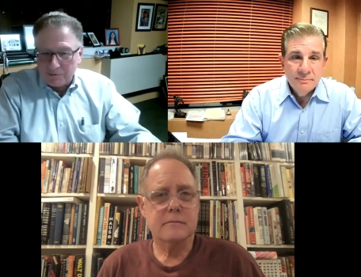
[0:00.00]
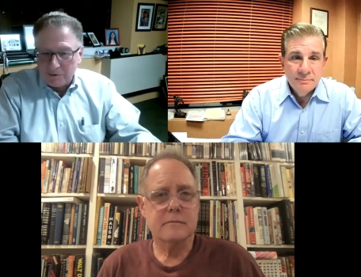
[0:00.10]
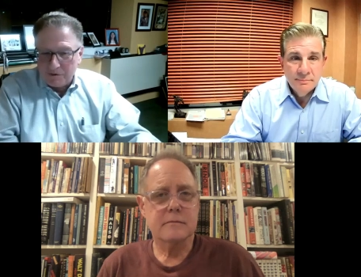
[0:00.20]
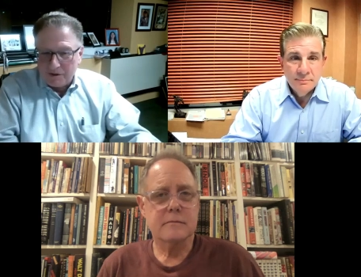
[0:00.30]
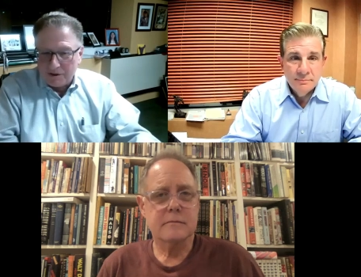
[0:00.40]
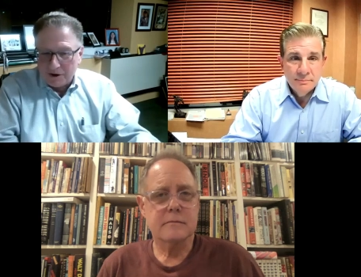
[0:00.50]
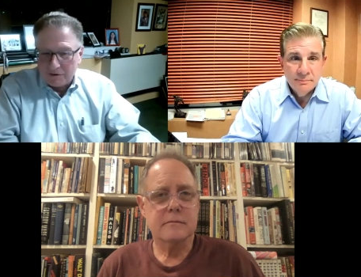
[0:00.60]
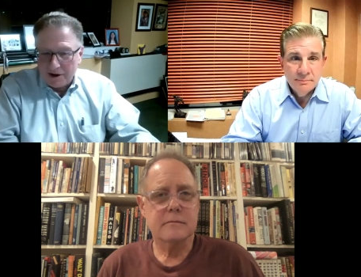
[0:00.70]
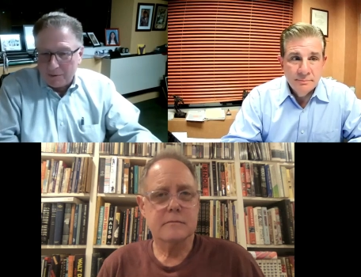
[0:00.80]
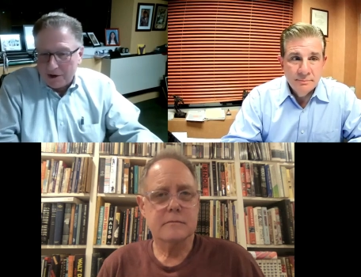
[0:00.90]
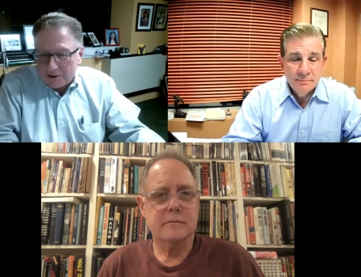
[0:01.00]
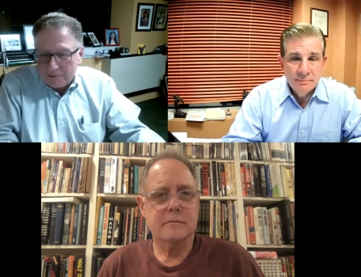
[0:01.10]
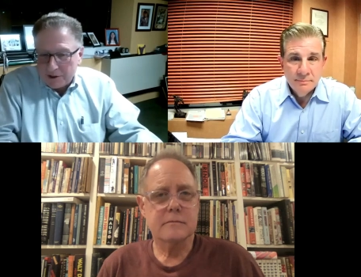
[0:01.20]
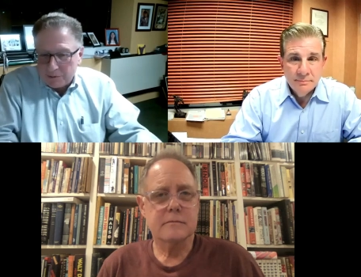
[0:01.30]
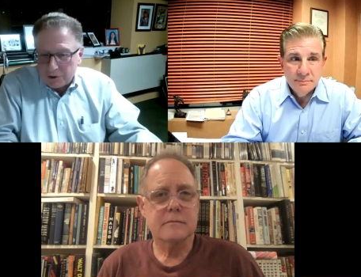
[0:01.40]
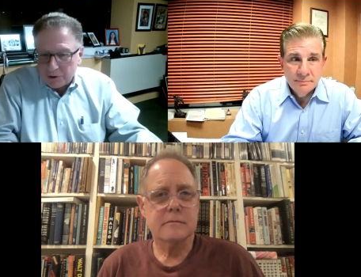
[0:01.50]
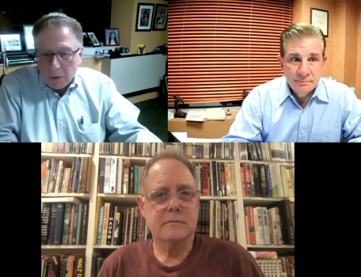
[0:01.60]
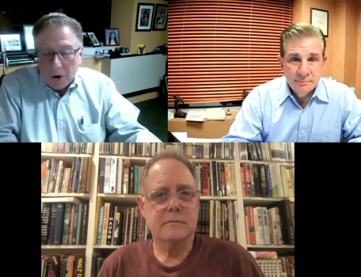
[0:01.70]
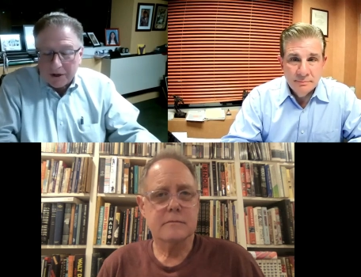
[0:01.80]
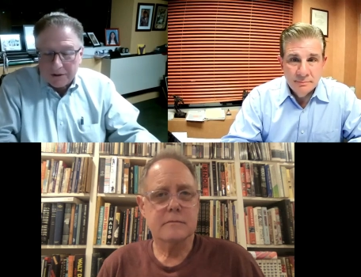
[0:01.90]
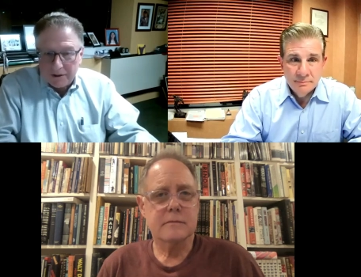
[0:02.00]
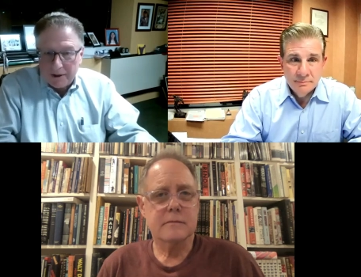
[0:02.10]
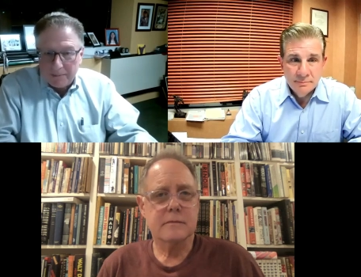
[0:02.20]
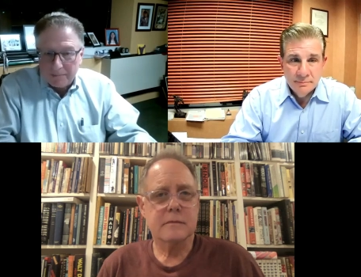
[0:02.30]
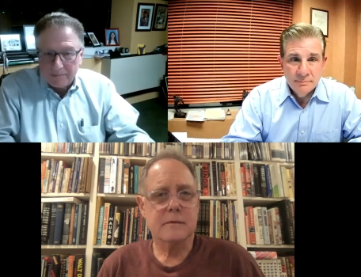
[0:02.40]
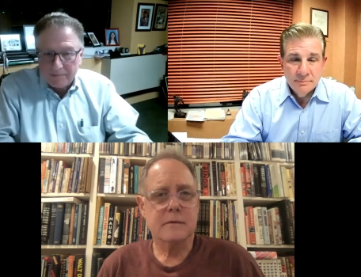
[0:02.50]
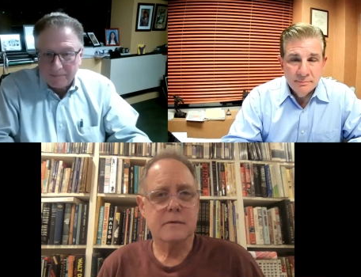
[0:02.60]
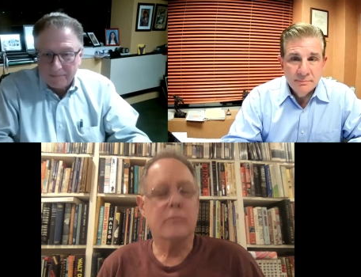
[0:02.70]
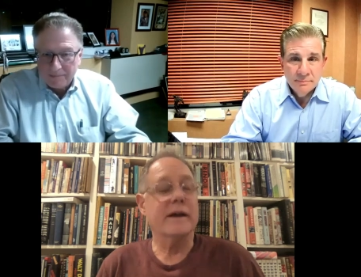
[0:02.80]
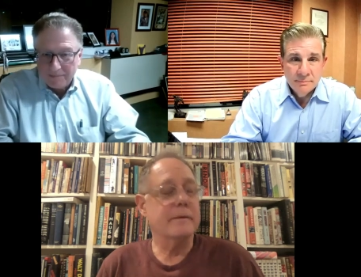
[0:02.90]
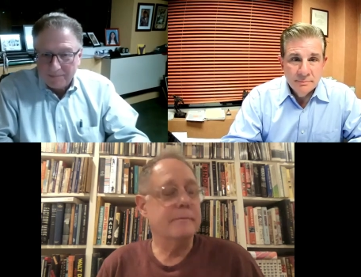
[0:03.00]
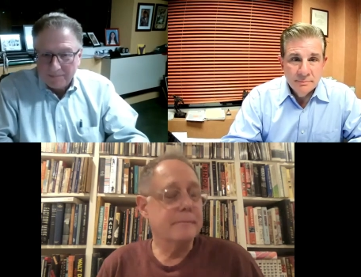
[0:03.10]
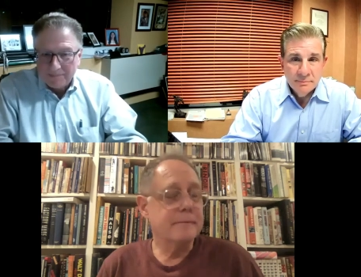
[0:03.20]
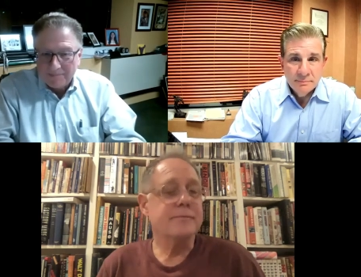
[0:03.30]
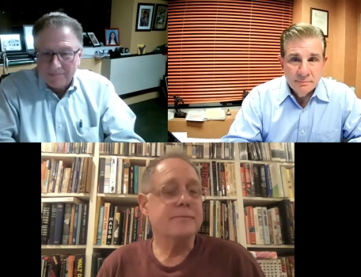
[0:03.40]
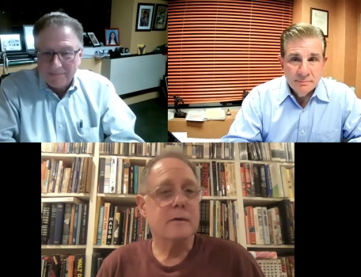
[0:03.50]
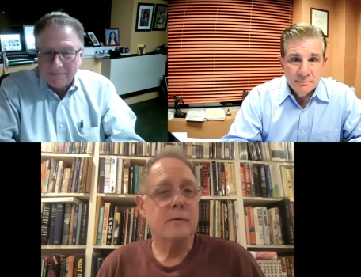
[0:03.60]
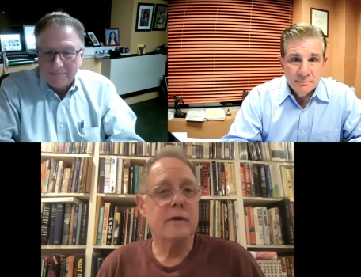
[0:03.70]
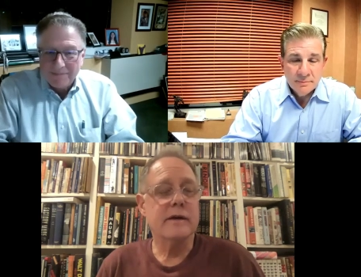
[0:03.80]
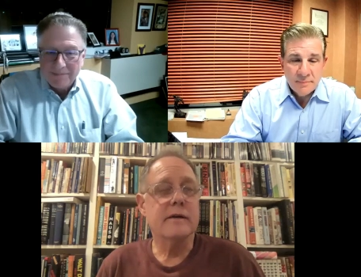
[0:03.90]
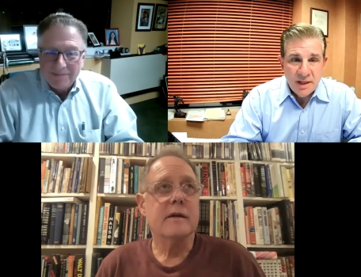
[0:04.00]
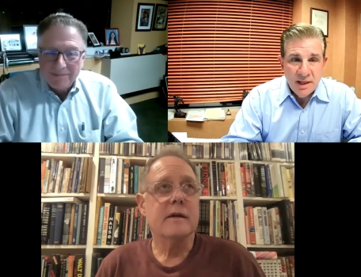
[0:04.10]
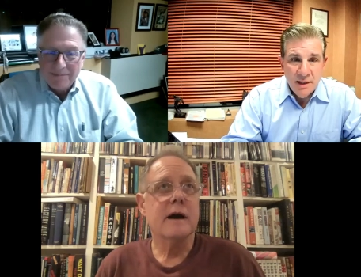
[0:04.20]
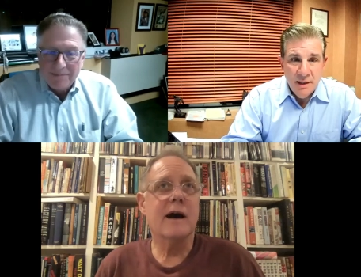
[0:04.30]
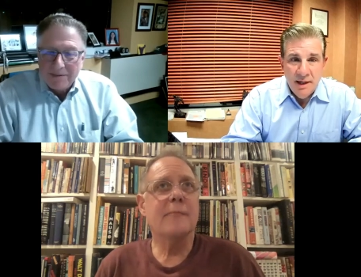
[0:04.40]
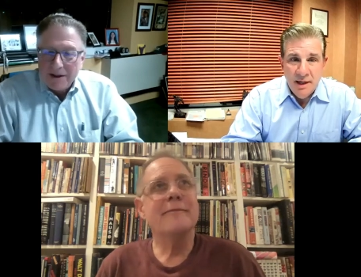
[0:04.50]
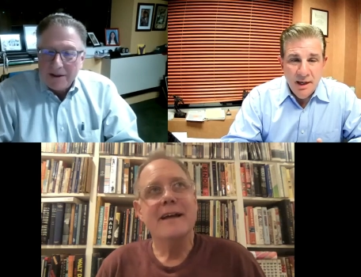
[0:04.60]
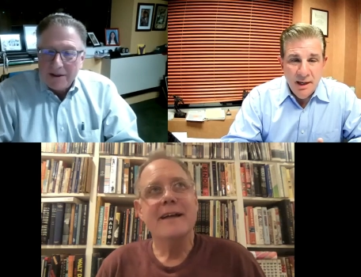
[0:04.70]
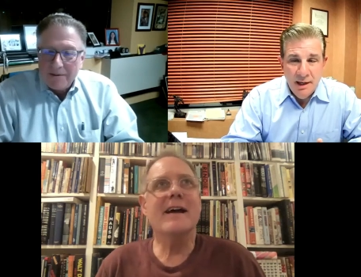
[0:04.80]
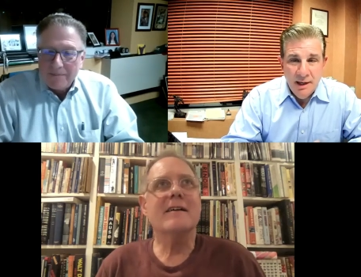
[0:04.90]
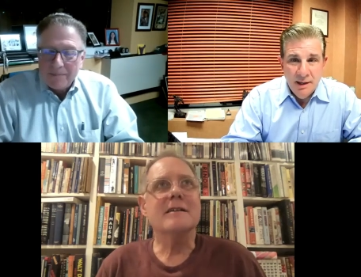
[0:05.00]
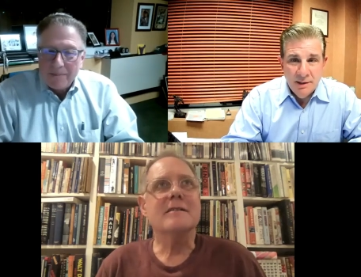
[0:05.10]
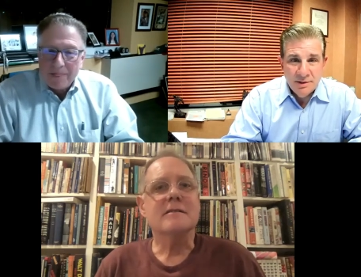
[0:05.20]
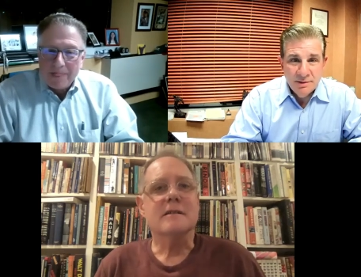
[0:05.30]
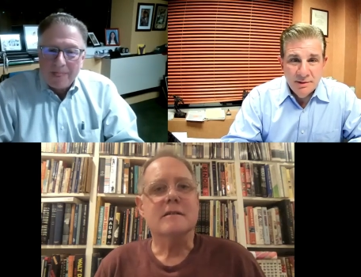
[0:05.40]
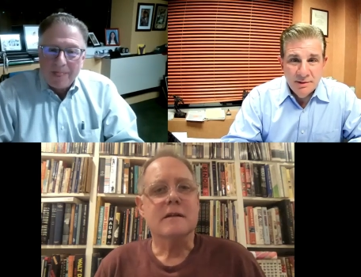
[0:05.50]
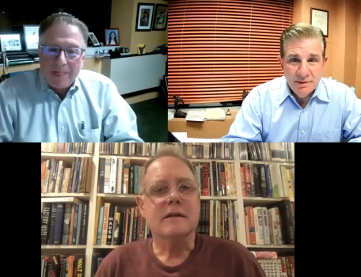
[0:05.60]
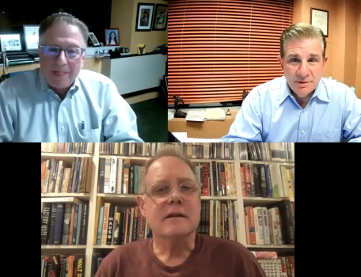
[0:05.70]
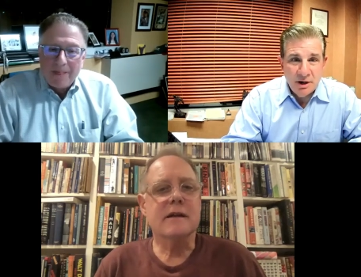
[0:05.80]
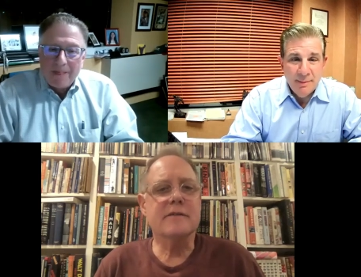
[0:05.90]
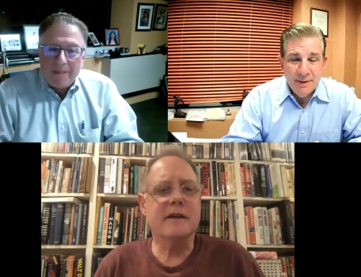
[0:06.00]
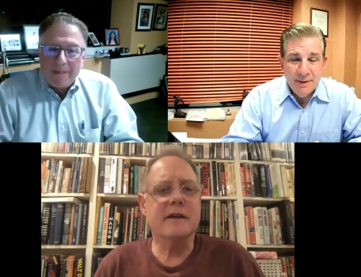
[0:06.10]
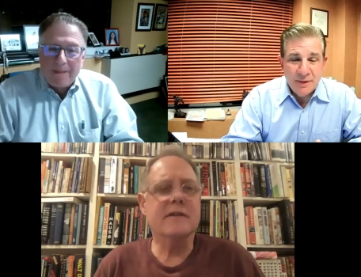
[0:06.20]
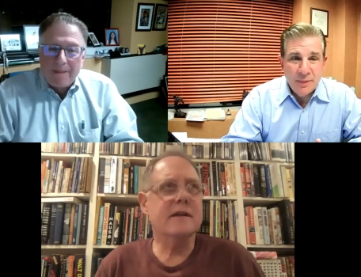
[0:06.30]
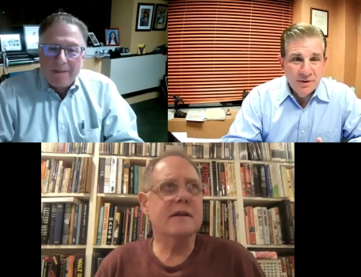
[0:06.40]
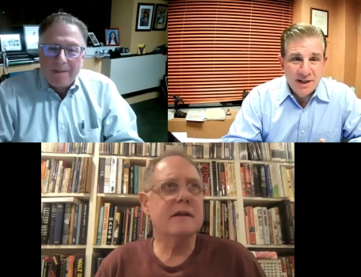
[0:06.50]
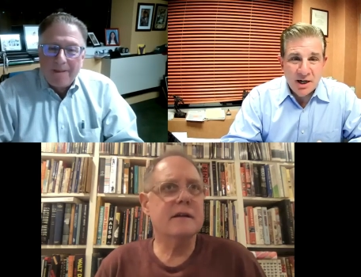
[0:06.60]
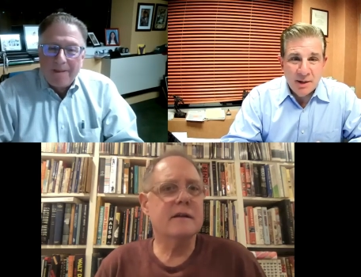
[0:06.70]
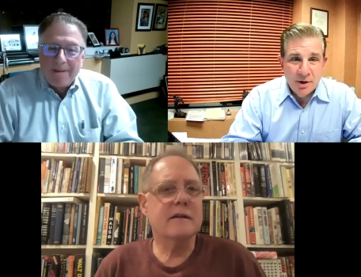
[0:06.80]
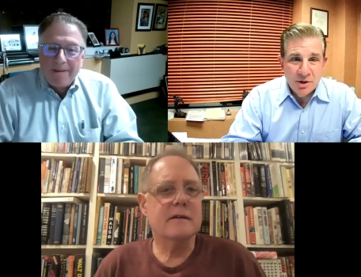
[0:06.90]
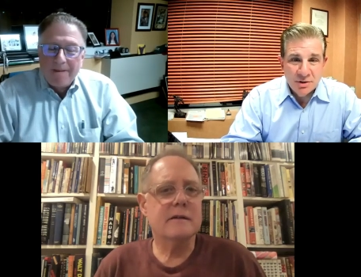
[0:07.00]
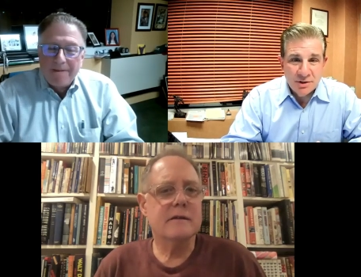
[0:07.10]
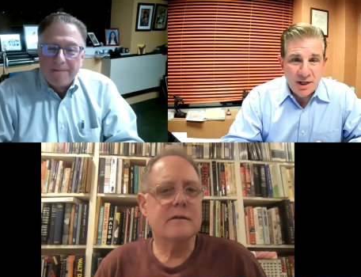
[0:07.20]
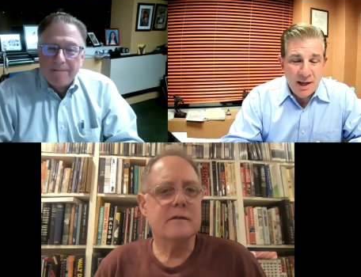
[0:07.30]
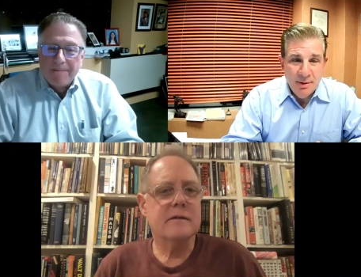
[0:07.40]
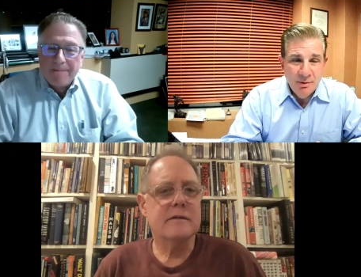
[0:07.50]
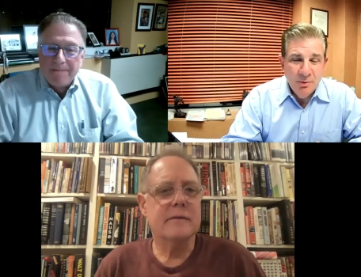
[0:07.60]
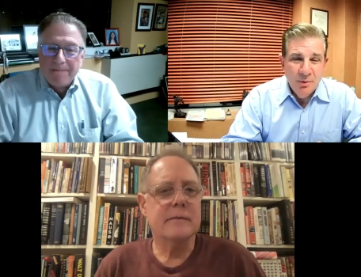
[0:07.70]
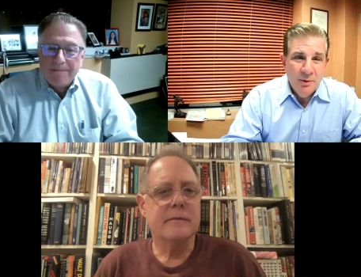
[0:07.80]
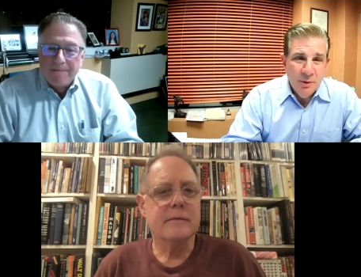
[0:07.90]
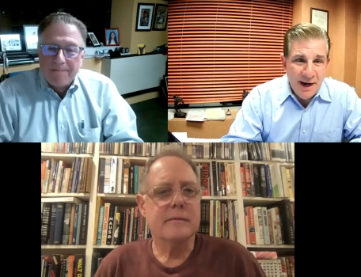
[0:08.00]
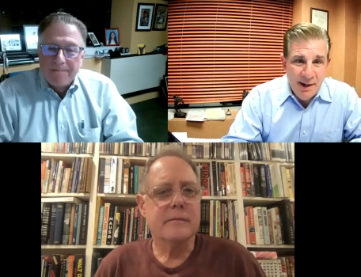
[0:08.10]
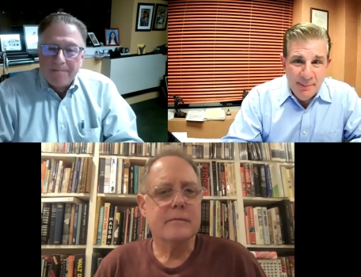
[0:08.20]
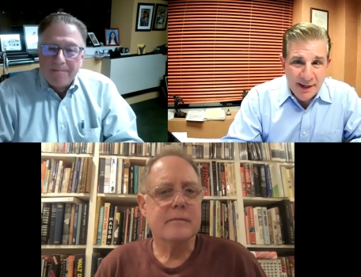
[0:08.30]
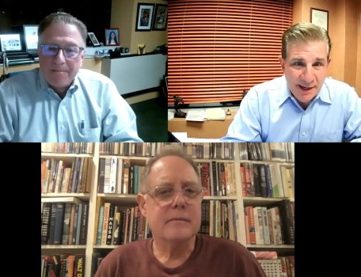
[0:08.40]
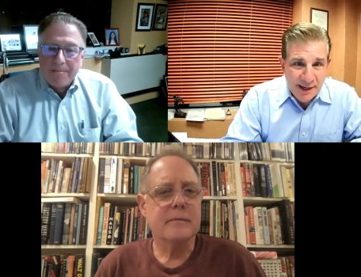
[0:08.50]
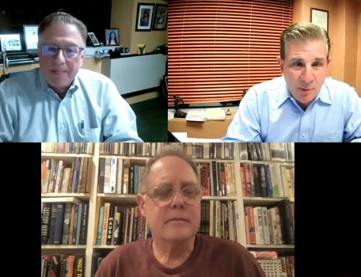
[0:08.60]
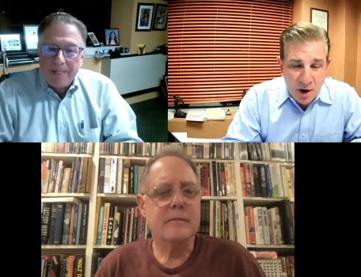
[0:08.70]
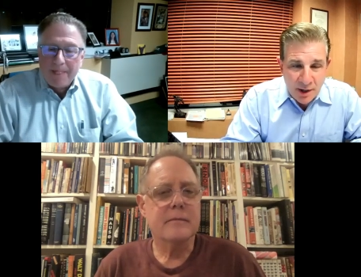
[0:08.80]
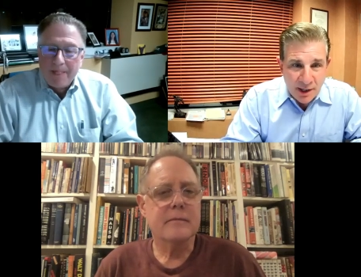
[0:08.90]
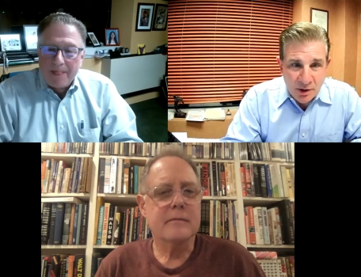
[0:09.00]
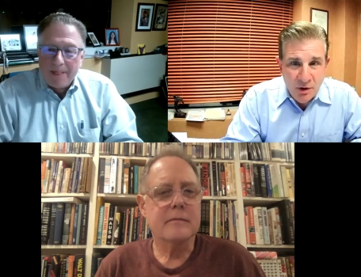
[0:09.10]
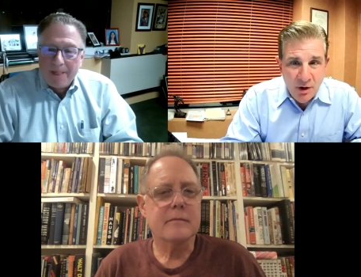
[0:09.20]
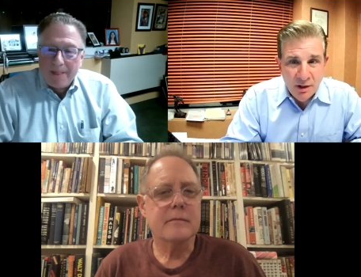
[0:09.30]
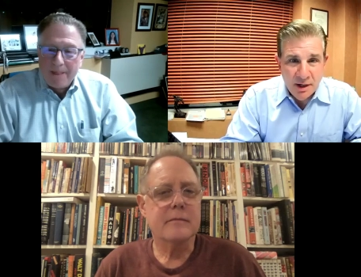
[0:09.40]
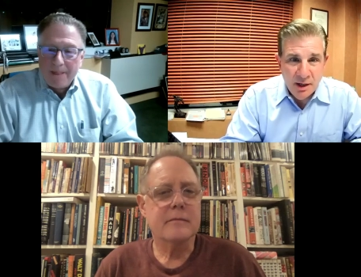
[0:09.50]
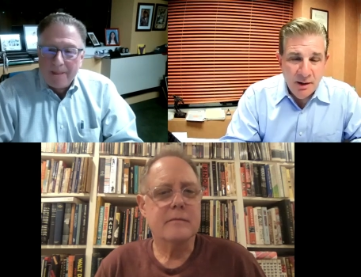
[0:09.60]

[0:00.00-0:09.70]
Speaker 1: to the movie theater anyway so might as well just market to them right right um, and, uh,
Speaker 2: yeah sorry about it's, 30 second commercial Ty, but we're not here making a market call on